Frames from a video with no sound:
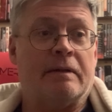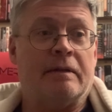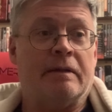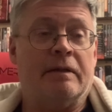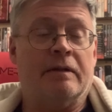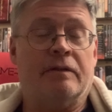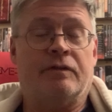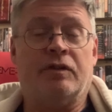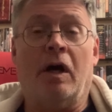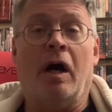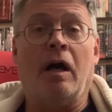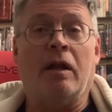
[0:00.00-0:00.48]

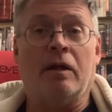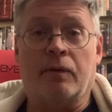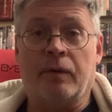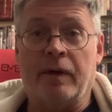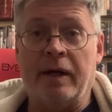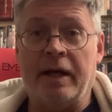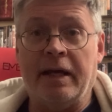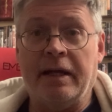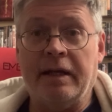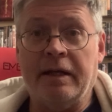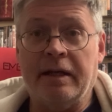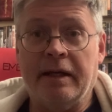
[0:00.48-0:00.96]

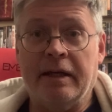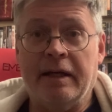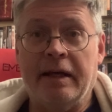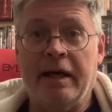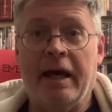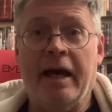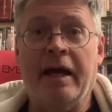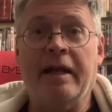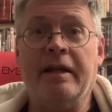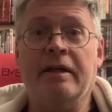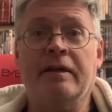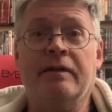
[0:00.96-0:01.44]
tolerate
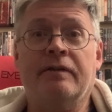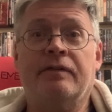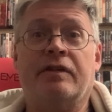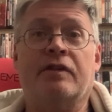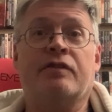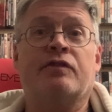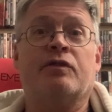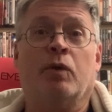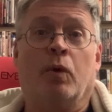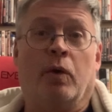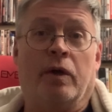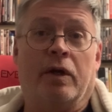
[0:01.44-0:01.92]
any
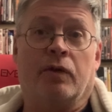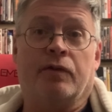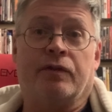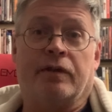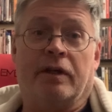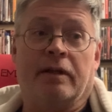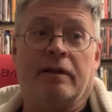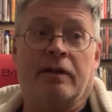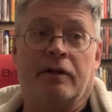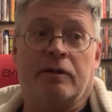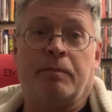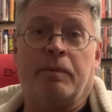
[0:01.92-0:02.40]

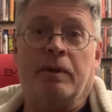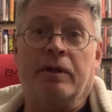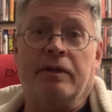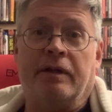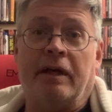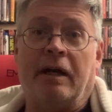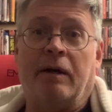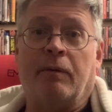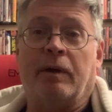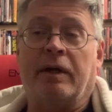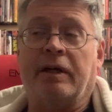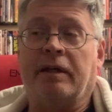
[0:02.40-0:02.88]
disloyalty, let's put it
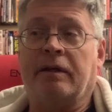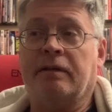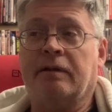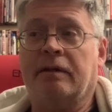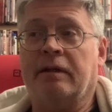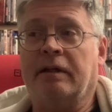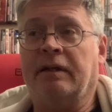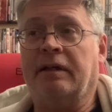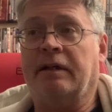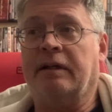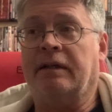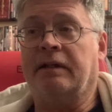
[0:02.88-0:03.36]
that way,
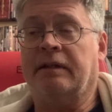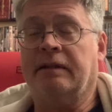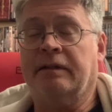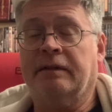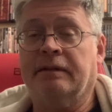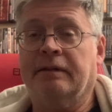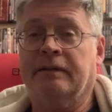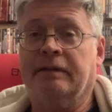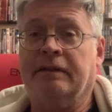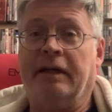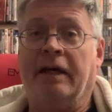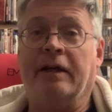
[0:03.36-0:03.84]

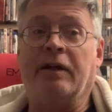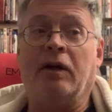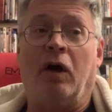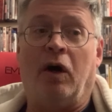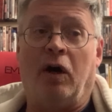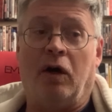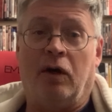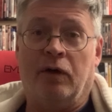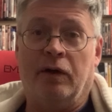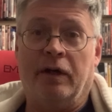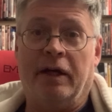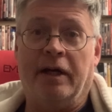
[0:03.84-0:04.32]
at
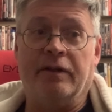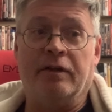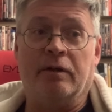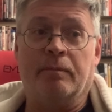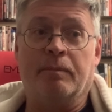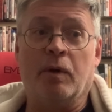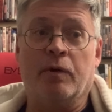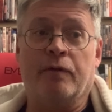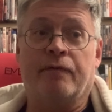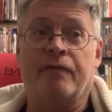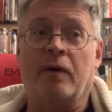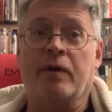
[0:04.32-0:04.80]
all. And they're
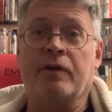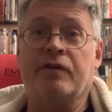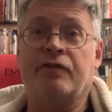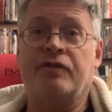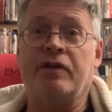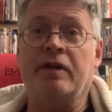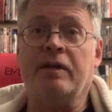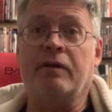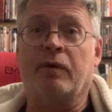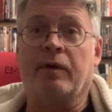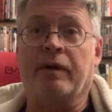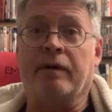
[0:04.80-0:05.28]
both very
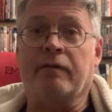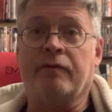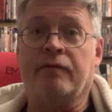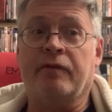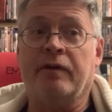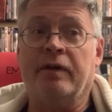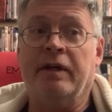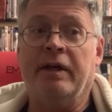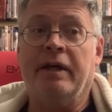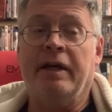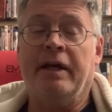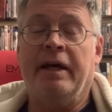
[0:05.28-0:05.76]
secretive.
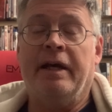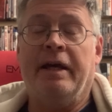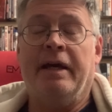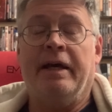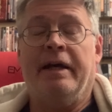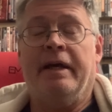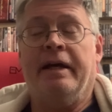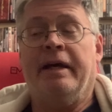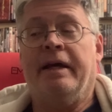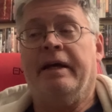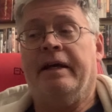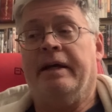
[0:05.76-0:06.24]

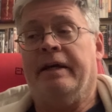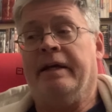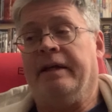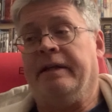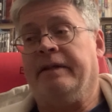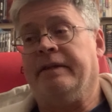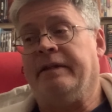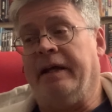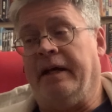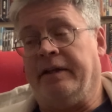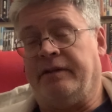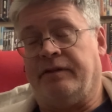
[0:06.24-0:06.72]

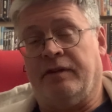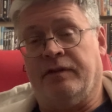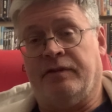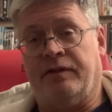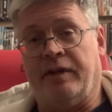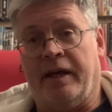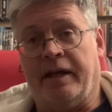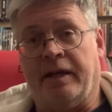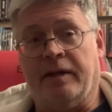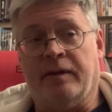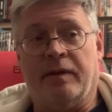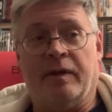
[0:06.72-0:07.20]
That's the
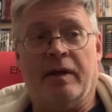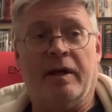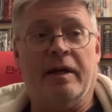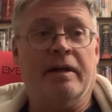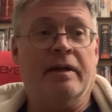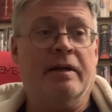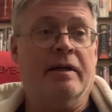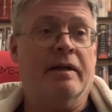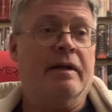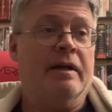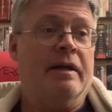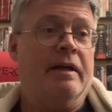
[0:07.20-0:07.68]
second
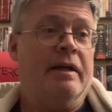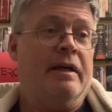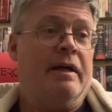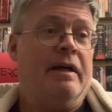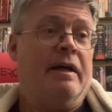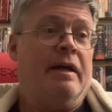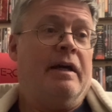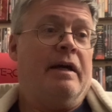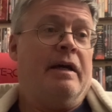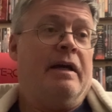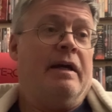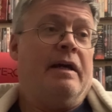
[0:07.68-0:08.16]
thing.
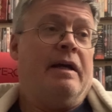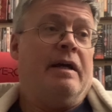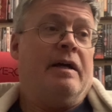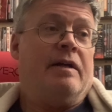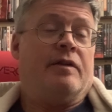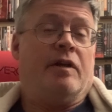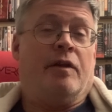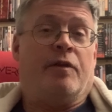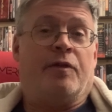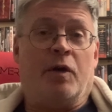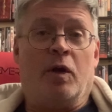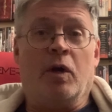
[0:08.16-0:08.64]

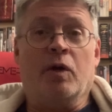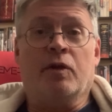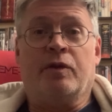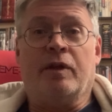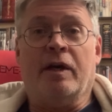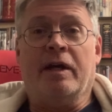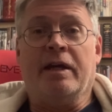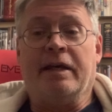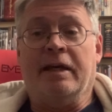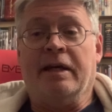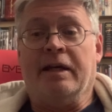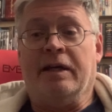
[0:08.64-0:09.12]
The third
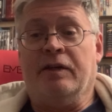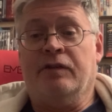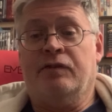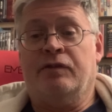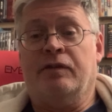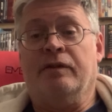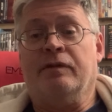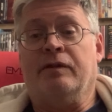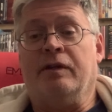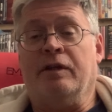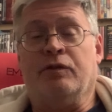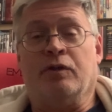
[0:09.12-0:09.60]
thing is
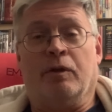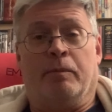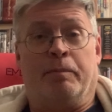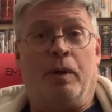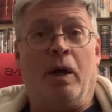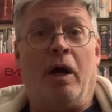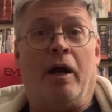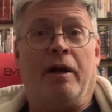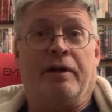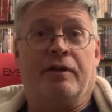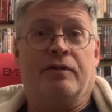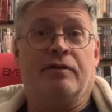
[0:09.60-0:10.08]
these are
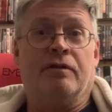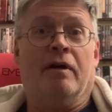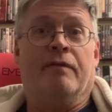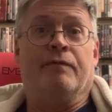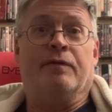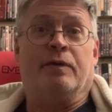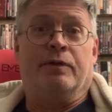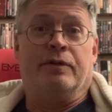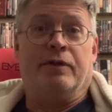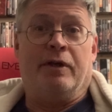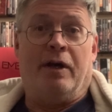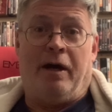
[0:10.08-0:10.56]
products of
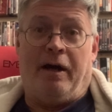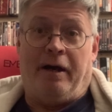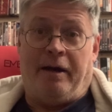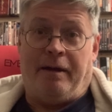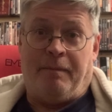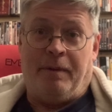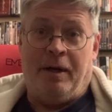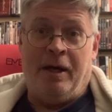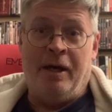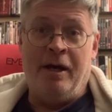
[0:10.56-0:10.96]
their time.